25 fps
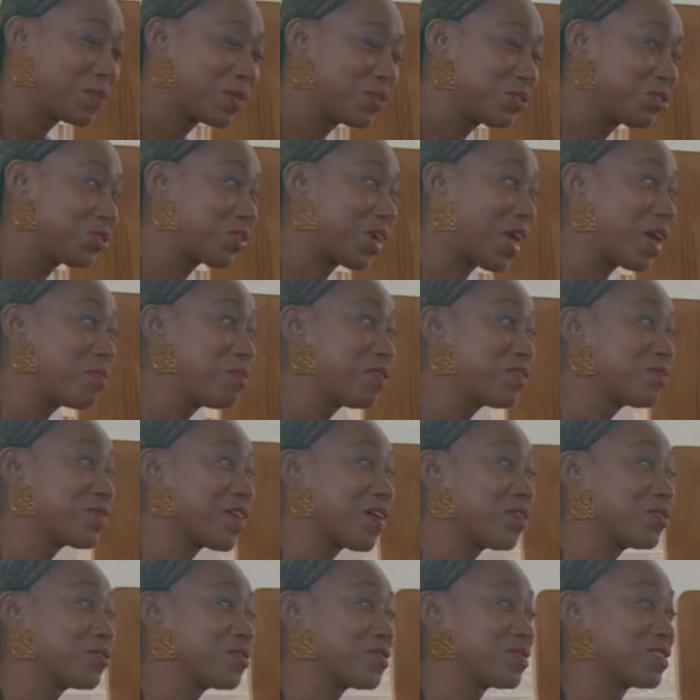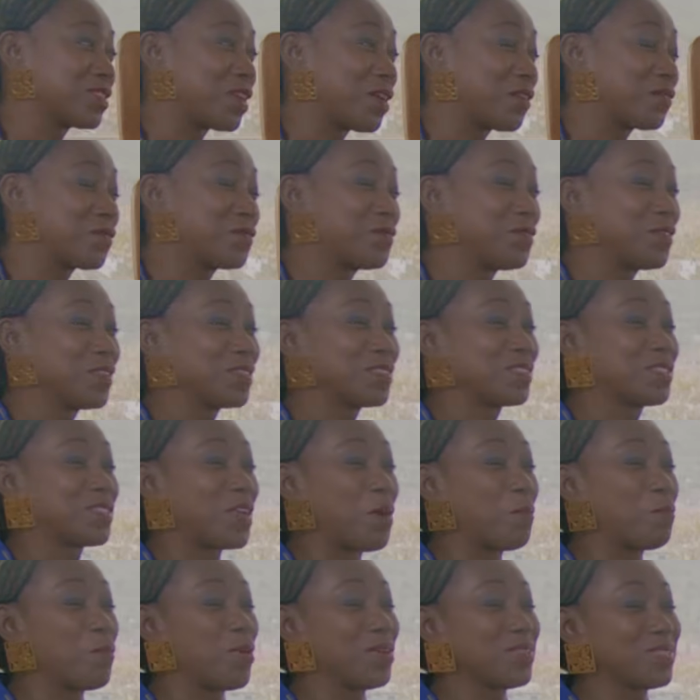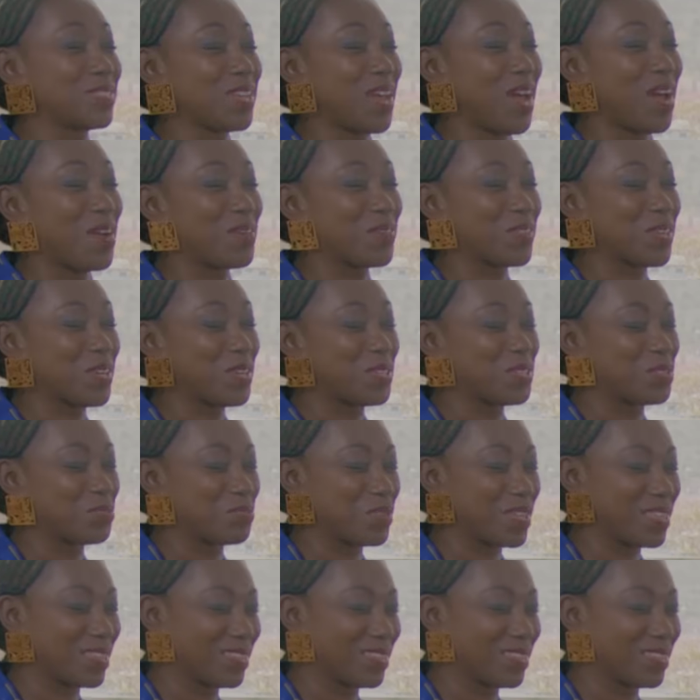She came and found someone to have kids with.